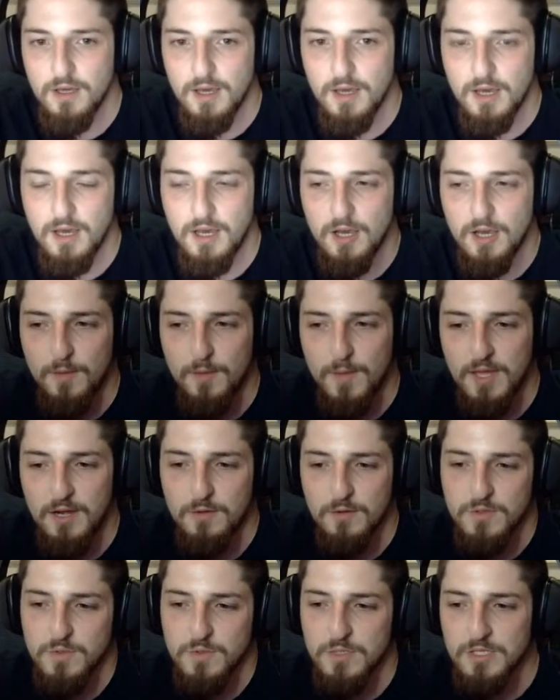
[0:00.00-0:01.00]
And I
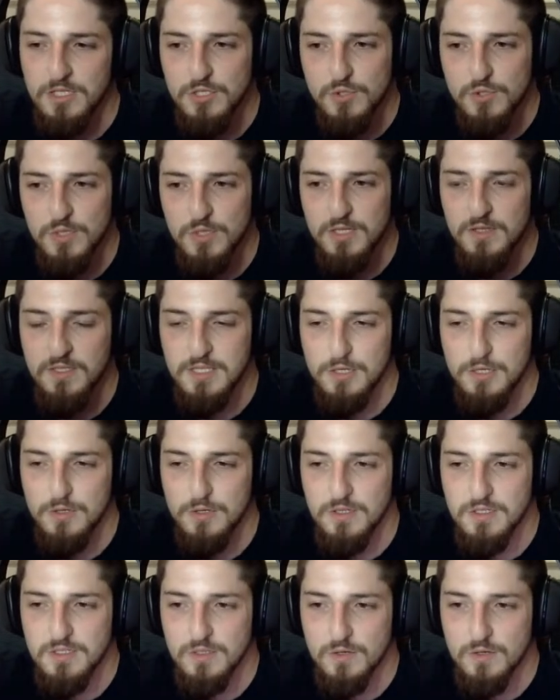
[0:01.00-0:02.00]
was really enjoying the
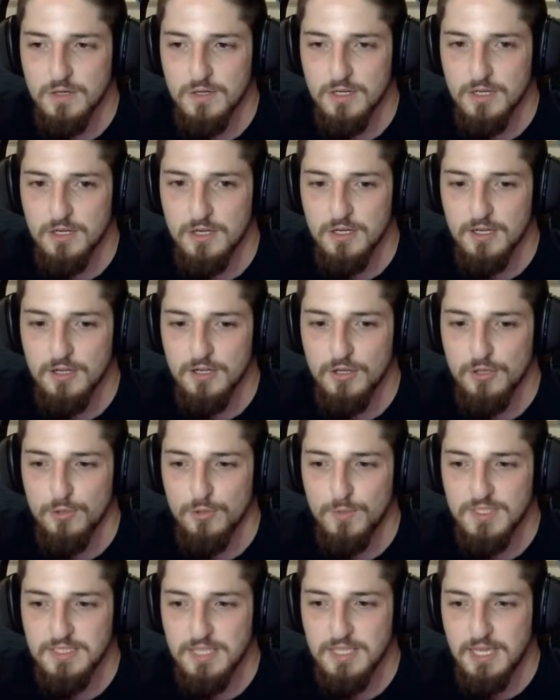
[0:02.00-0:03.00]
series, so I got a little
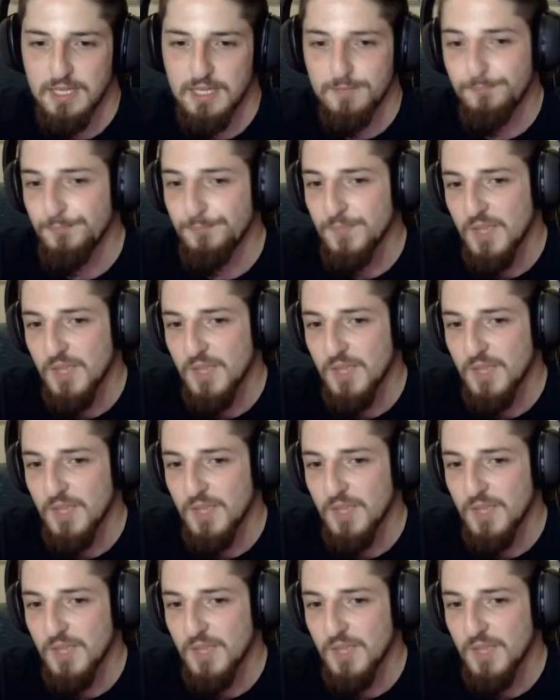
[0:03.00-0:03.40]
bit scared.